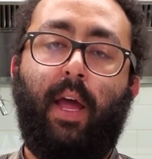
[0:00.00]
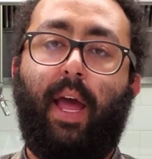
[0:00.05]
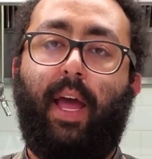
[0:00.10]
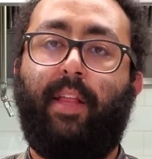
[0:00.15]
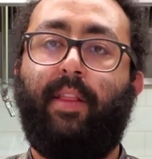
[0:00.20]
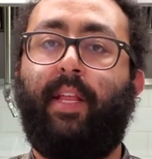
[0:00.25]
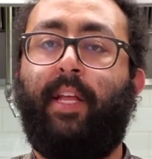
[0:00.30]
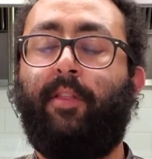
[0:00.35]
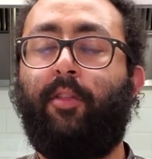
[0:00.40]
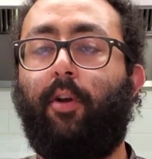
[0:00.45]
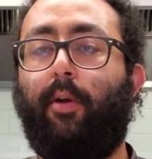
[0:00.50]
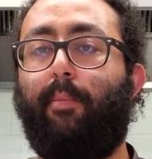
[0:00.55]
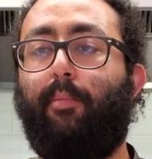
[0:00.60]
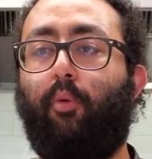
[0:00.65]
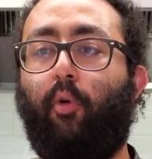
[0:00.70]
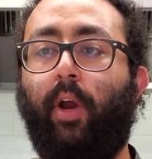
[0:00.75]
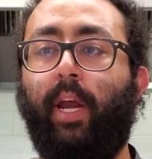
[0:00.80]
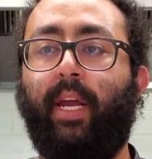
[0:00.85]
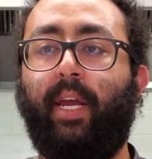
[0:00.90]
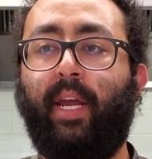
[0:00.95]
and then they're
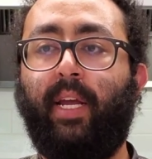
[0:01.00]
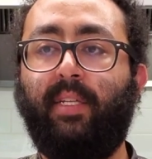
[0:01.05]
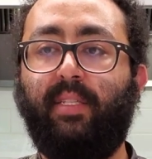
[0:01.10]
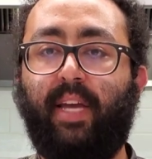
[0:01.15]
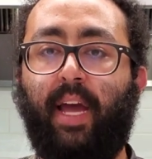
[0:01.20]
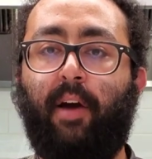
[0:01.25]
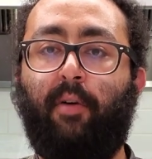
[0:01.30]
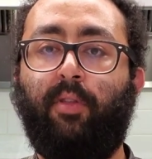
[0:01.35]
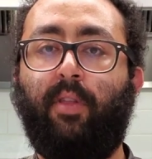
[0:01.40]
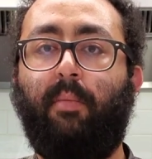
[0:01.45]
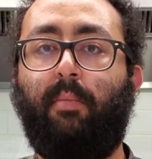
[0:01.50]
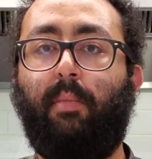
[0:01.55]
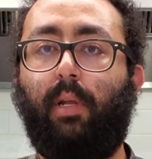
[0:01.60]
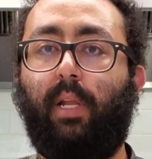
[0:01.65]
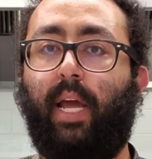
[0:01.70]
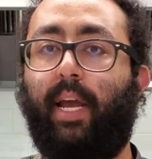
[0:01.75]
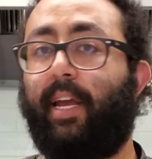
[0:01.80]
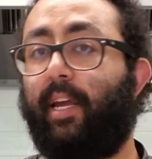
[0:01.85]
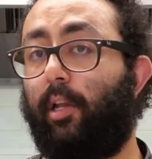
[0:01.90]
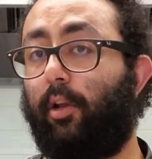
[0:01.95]
breaking down the
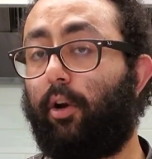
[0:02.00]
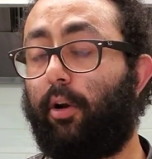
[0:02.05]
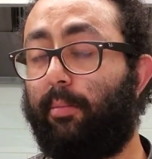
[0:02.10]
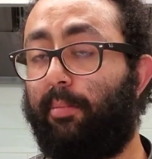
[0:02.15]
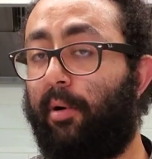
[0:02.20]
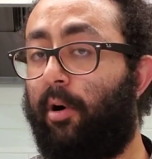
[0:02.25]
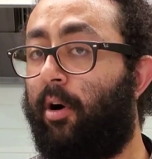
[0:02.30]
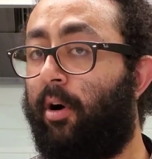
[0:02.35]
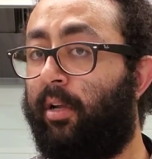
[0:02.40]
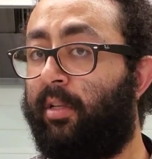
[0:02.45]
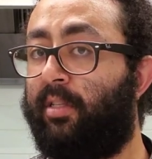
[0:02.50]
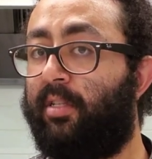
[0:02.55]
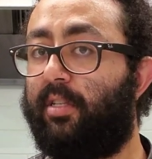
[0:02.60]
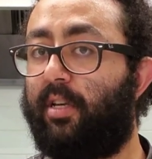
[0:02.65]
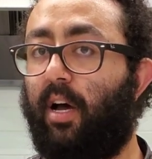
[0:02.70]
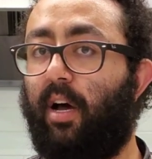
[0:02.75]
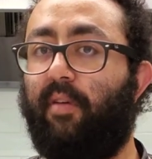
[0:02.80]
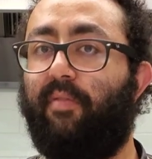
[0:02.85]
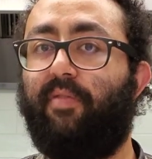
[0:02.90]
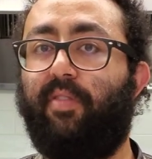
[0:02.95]
molecular bonds
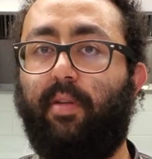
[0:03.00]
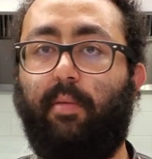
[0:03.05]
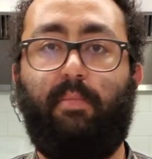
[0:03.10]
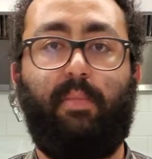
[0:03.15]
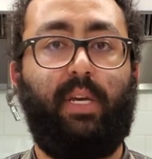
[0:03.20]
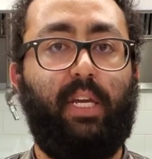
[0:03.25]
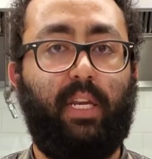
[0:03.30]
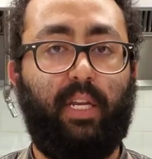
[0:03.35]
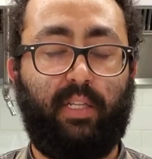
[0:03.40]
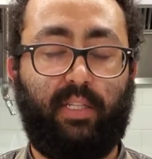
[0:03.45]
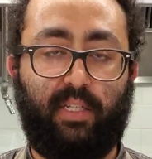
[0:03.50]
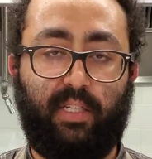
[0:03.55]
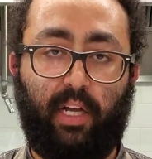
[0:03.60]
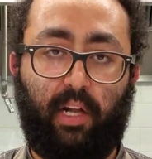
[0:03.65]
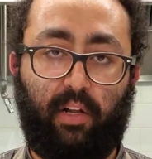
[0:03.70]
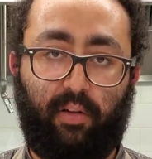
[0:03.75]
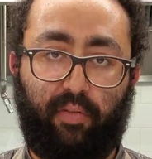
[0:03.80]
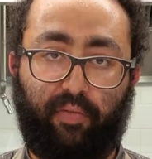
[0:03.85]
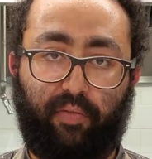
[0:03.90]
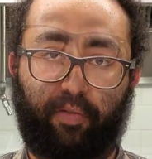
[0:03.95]
of the meat
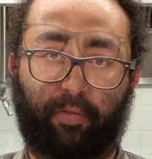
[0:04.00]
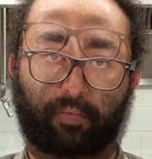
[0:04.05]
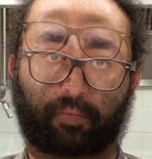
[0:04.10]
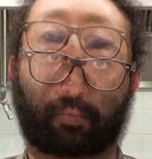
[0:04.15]
itself.